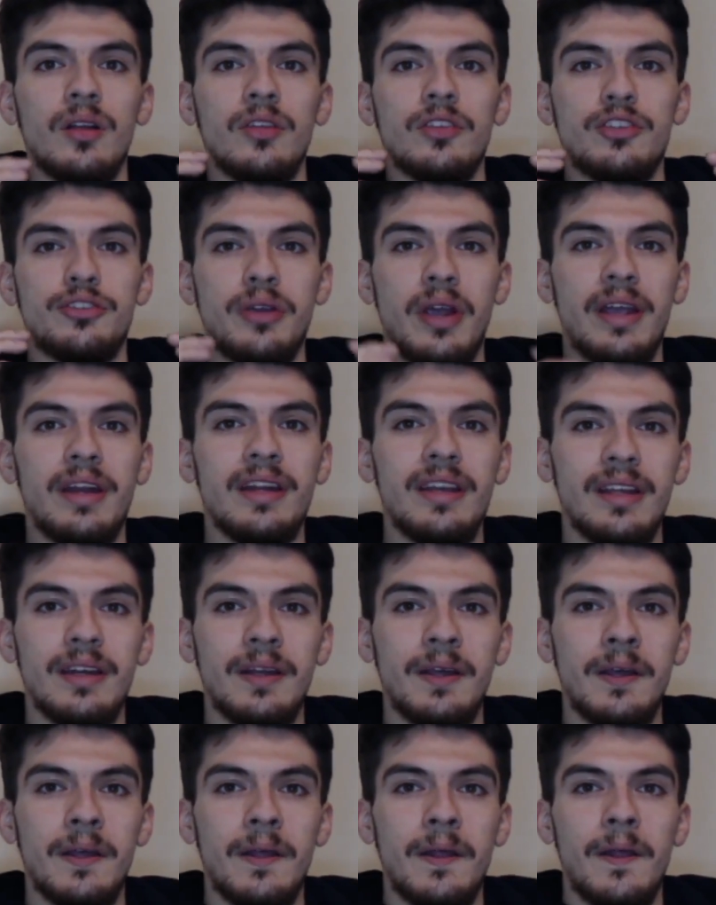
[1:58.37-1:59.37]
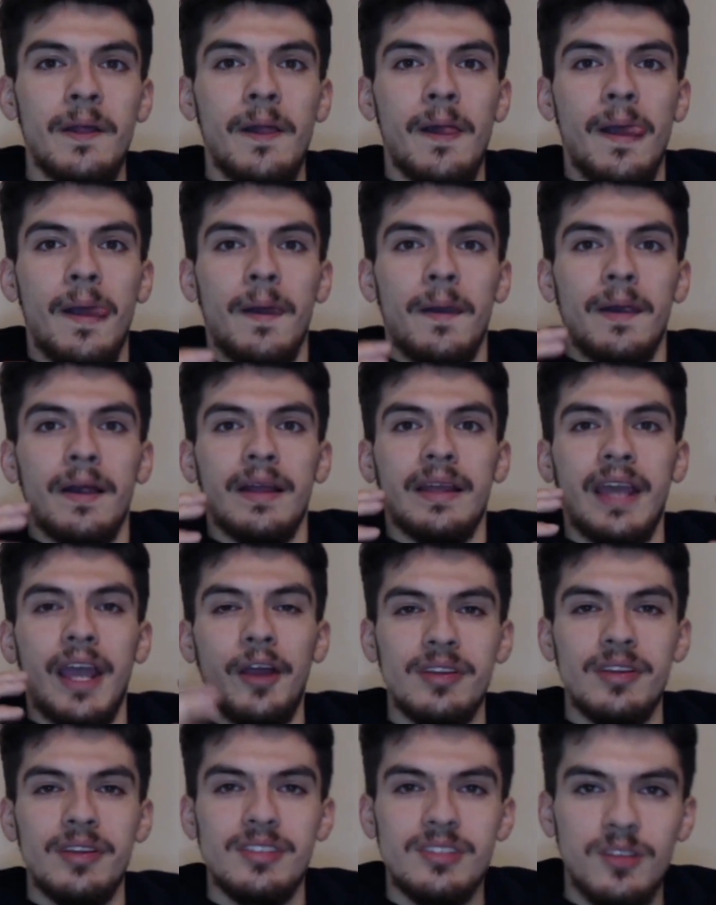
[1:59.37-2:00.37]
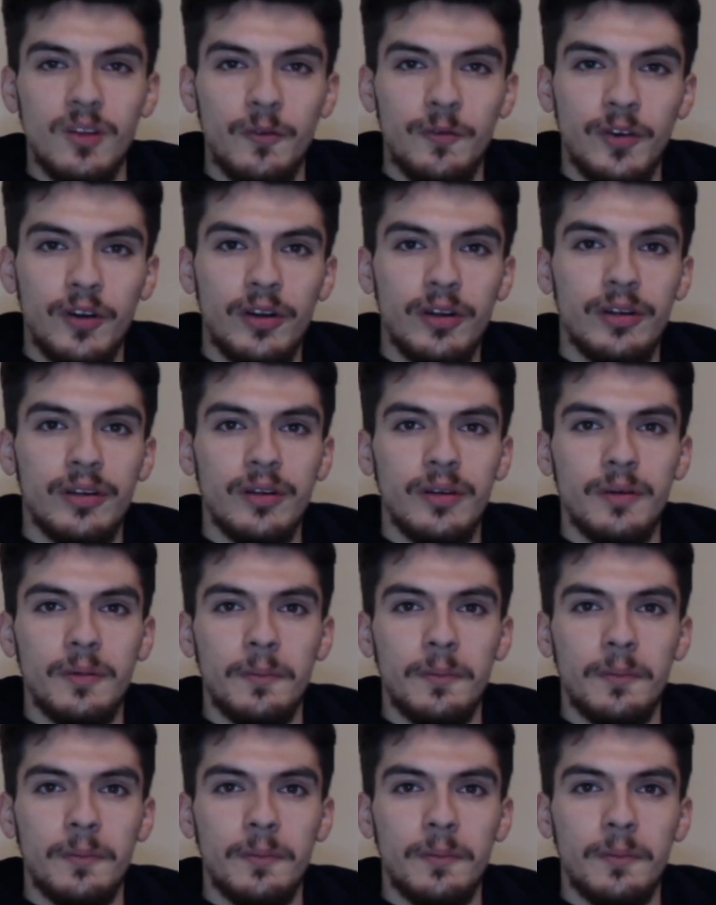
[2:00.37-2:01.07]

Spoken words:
Trading Caris LeVert.